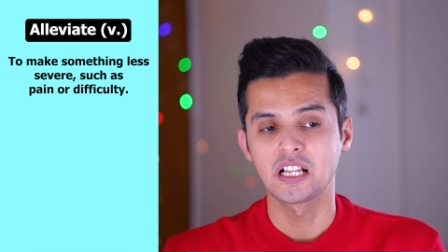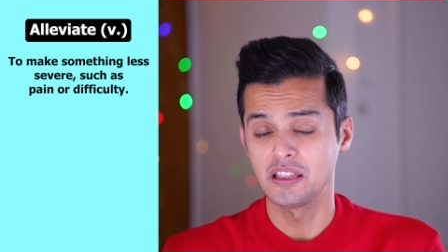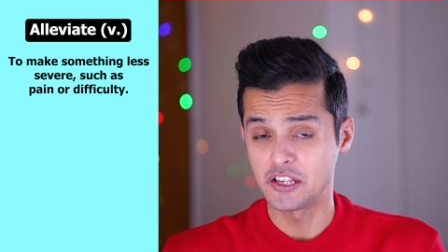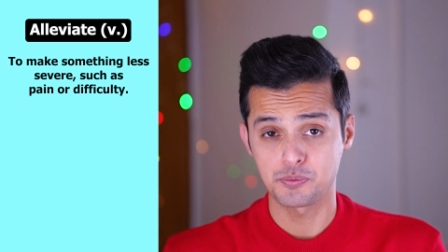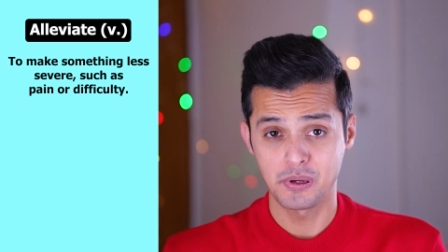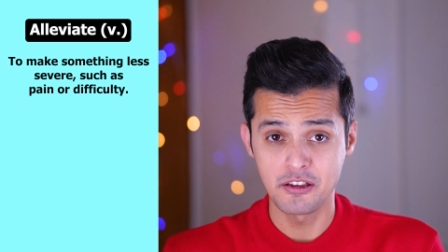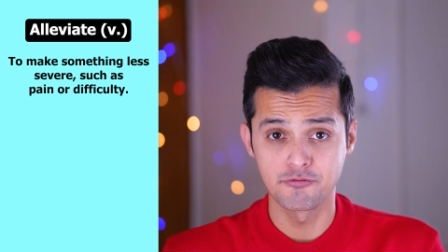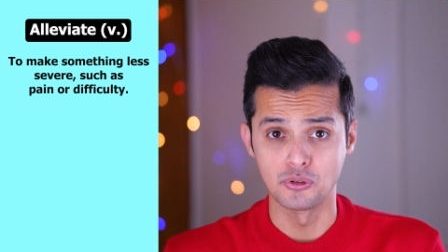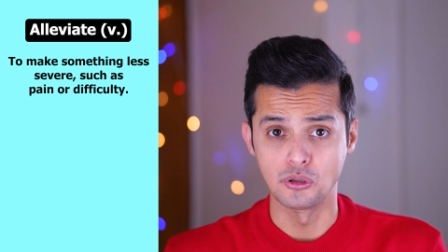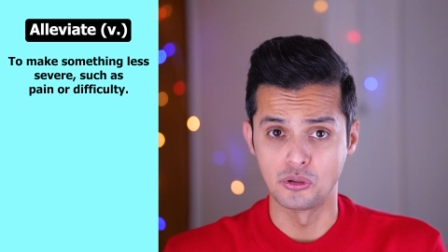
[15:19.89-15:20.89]
less
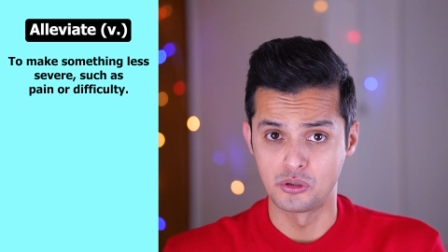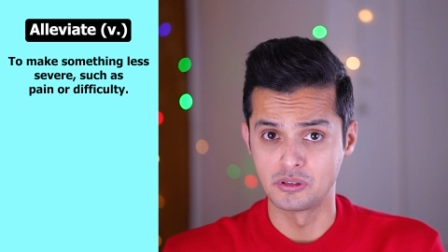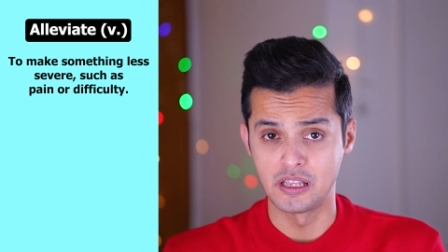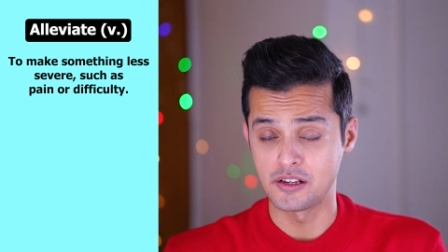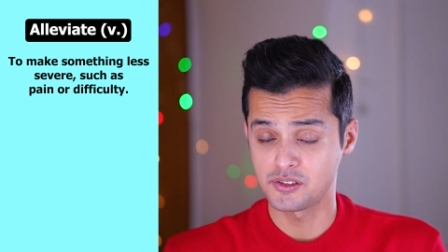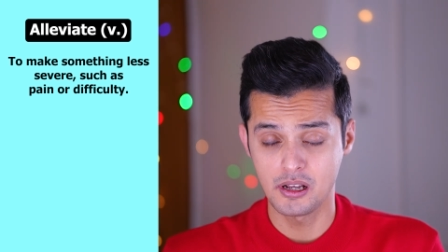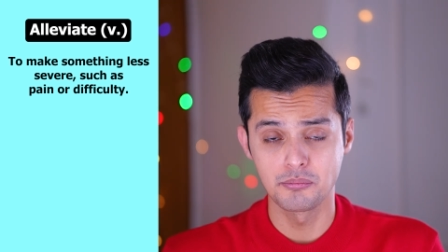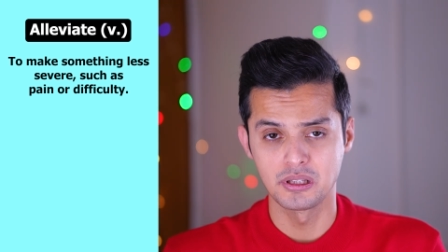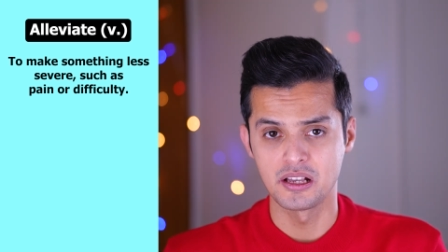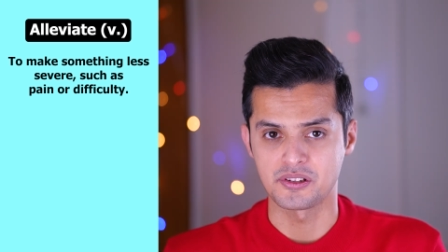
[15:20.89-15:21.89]
painful or less
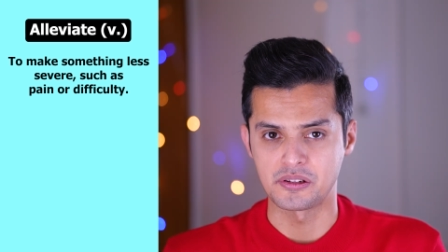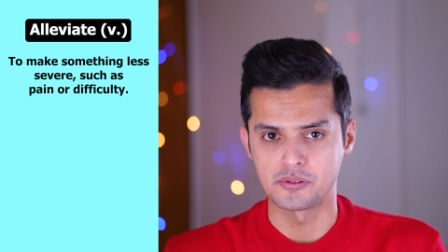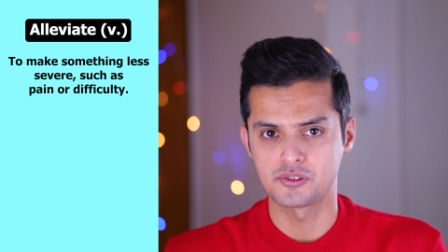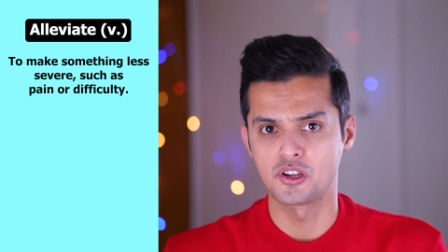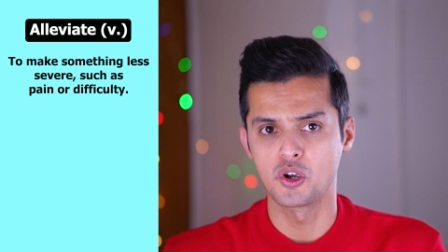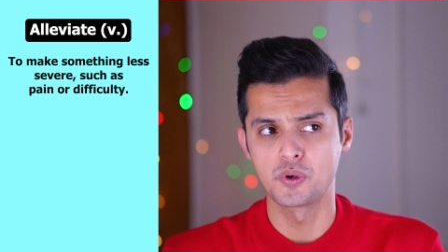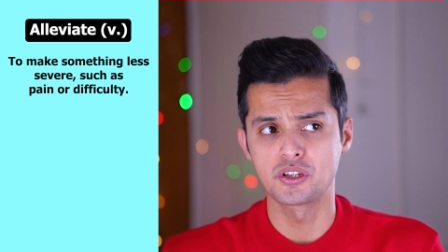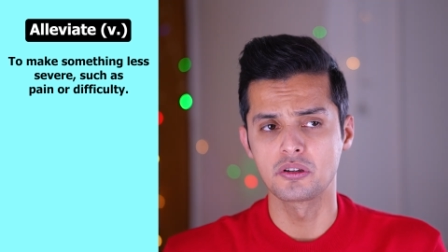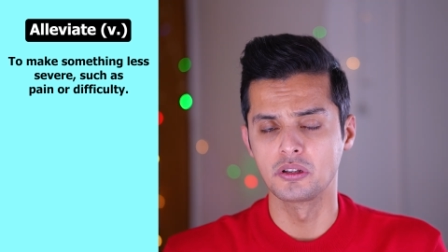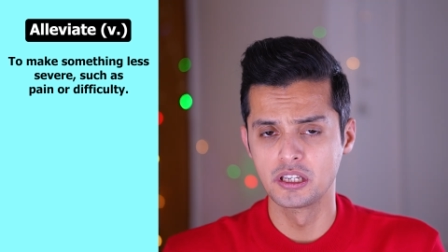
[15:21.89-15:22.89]
unpleasant. So
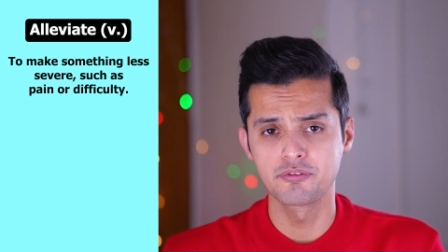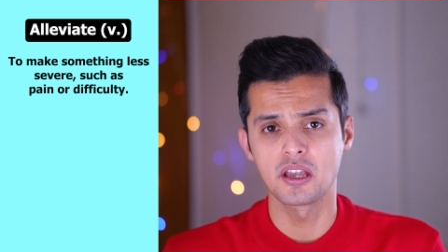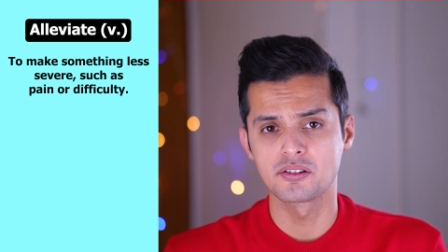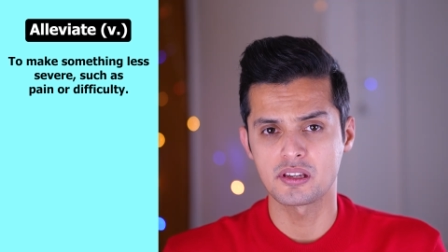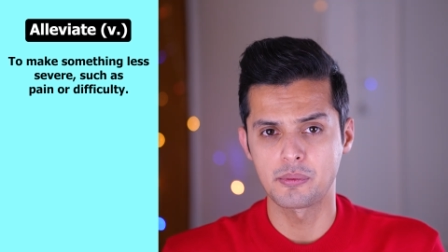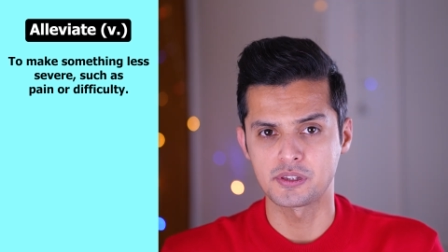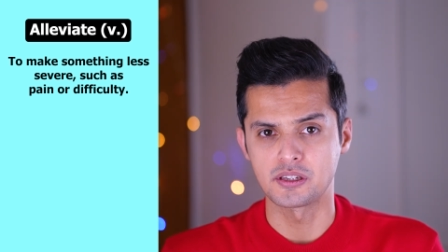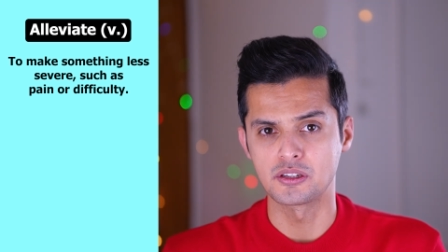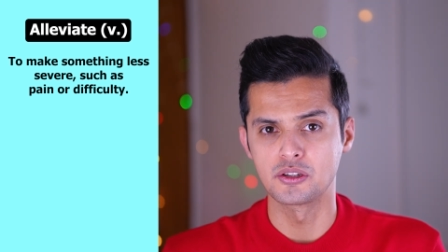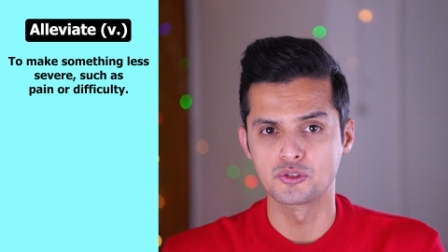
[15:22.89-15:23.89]
when you alleviate
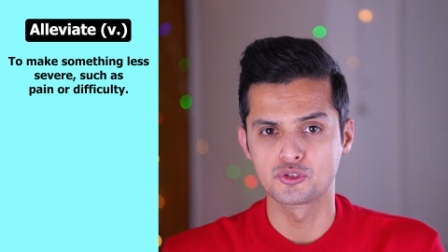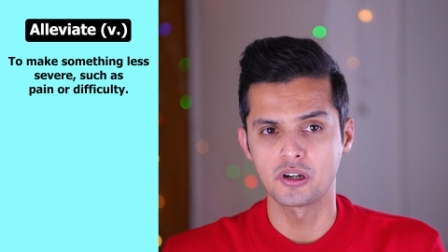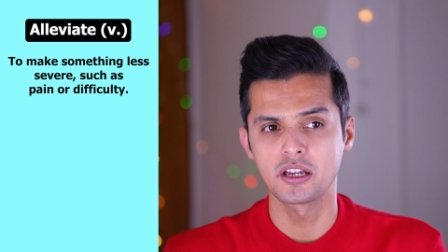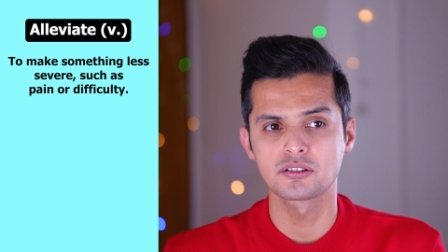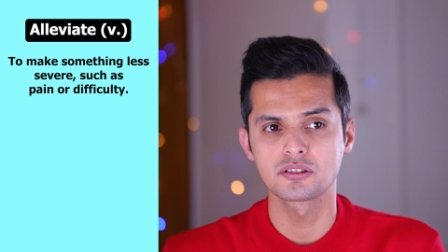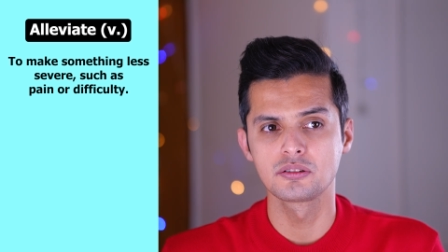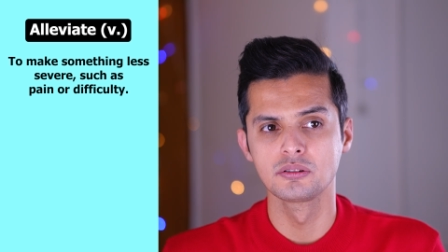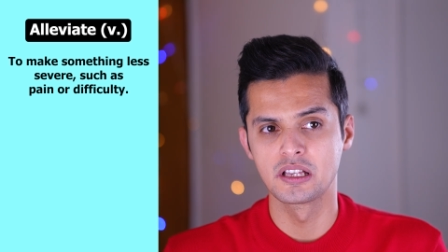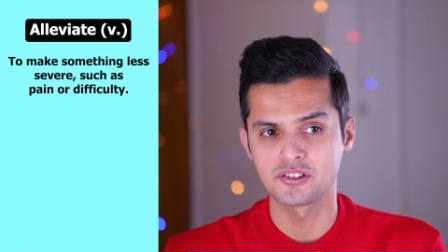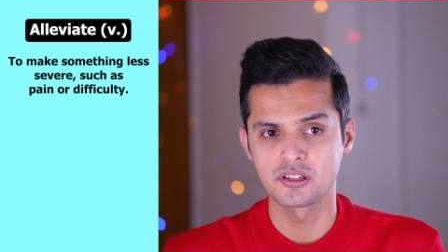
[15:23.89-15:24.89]
something, you try to
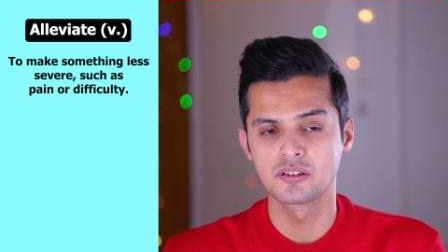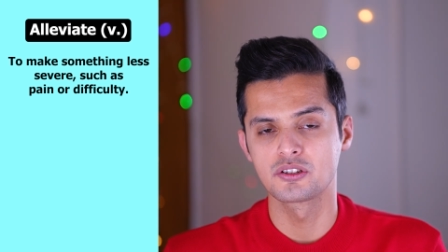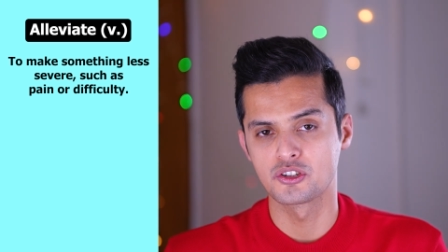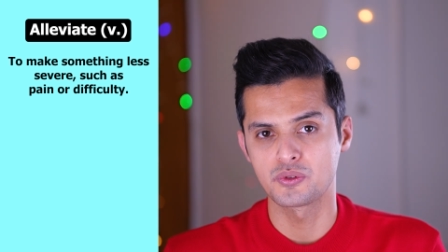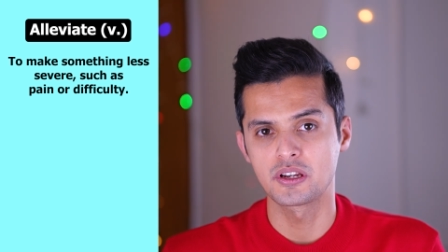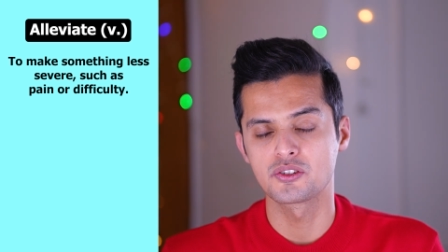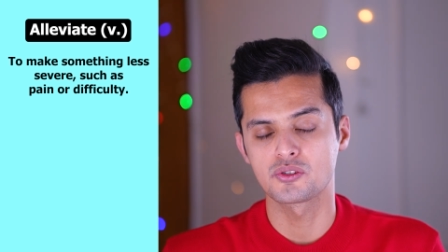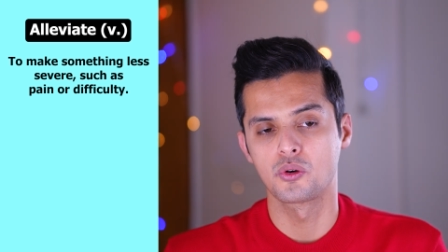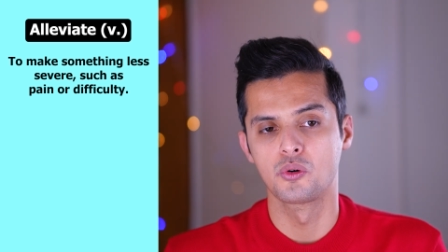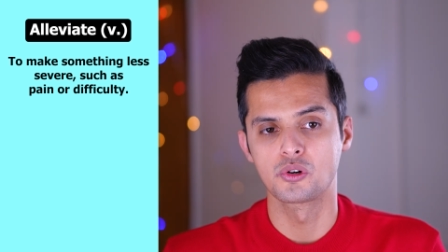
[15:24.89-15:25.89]
lessen,
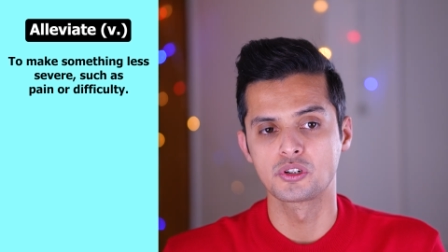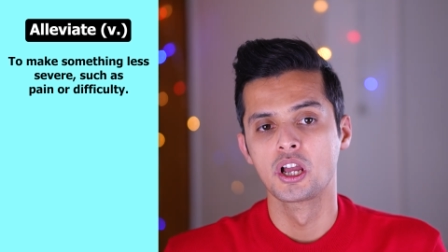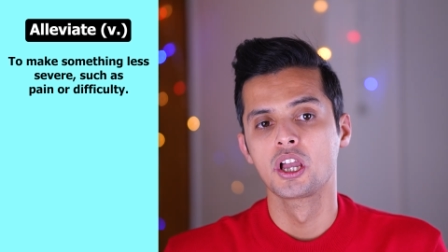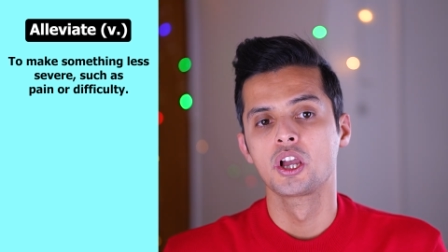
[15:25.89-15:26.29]
decrease, or